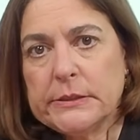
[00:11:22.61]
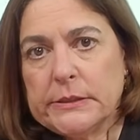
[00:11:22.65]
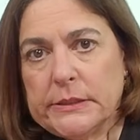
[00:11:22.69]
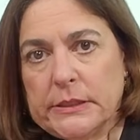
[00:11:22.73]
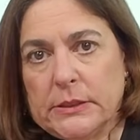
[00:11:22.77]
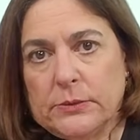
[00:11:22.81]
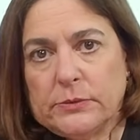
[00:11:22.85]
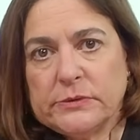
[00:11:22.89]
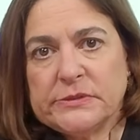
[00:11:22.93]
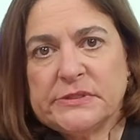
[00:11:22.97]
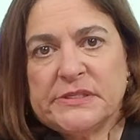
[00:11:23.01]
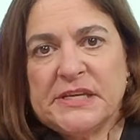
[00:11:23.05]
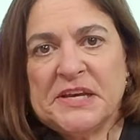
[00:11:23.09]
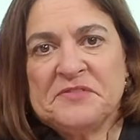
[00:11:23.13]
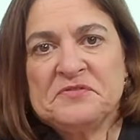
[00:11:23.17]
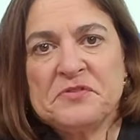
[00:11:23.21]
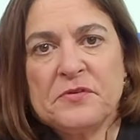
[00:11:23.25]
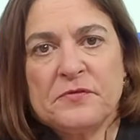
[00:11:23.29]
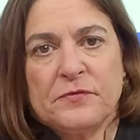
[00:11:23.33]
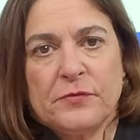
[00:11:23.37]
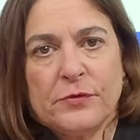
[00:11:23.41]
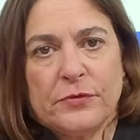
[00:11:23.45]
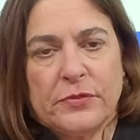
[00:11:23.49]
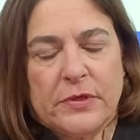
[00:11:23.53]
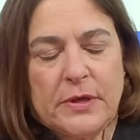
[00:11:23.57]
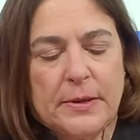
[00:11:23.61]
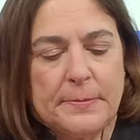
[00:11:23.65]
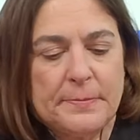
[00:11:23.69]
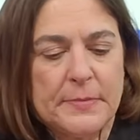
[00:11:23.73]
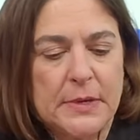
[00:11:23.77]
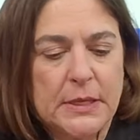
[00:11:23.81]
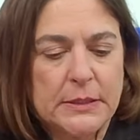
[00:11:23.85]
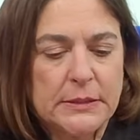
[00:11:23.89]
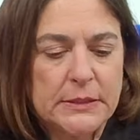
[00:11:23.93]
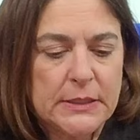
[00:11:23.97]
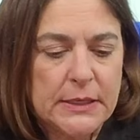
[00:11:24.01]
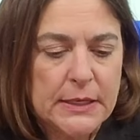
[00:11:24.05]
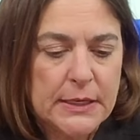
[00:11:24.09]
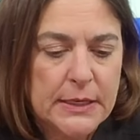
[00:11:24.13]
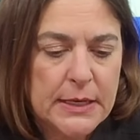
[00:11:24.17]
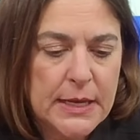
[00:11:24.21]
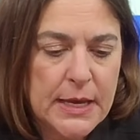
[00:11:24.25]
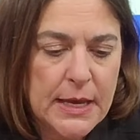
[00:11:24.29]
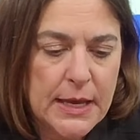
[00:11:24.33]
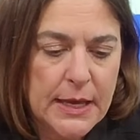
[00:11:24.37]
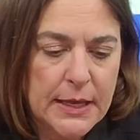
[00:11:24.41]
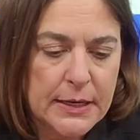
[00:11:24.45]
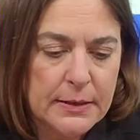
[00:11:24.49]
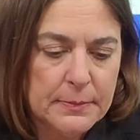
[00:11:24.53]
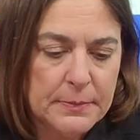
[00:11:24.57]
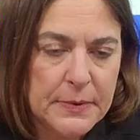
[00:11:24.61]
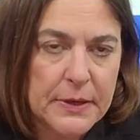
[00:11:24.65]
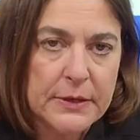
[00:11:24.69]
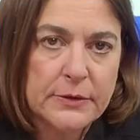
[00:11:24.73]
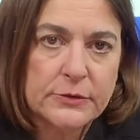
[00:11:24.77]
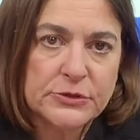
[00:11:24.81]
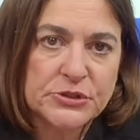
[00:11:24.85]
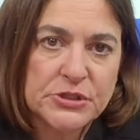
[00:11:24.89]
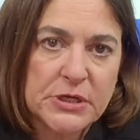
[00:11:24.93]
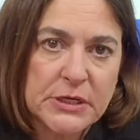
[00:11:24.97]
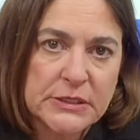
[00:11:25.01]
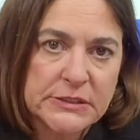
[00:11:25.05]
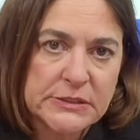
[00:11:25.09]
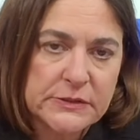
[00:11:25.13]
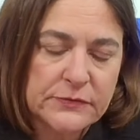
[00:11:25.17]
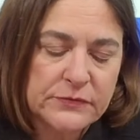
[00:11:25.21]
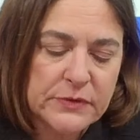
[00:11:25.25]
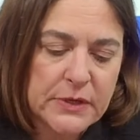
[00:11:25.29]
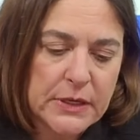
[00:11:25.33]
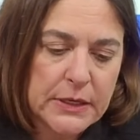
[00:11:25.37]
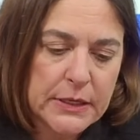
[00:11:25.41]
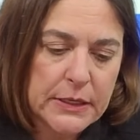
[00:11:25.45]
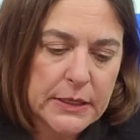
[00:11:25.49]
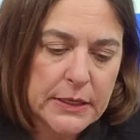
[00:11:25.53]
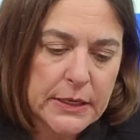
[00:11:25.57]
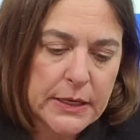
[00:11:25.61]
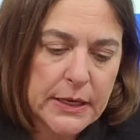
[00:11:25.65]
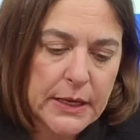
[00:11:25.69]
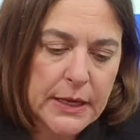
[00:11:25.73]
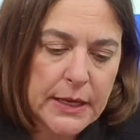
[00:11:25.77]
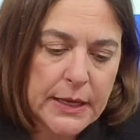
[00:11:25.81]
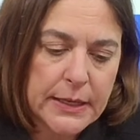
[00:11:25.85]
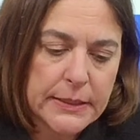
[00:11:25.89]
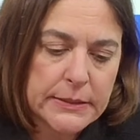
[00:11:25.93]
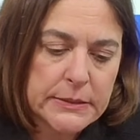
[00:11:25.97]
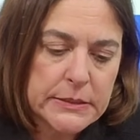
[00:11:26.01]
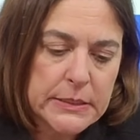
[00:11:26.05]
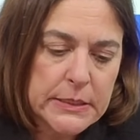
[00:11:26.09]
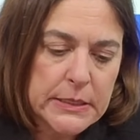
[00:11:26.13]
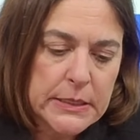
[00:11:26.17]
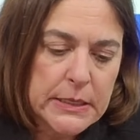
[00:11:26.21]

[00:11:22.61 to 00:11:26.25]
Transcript: it was safer for them and they had a better chance of getting ahead.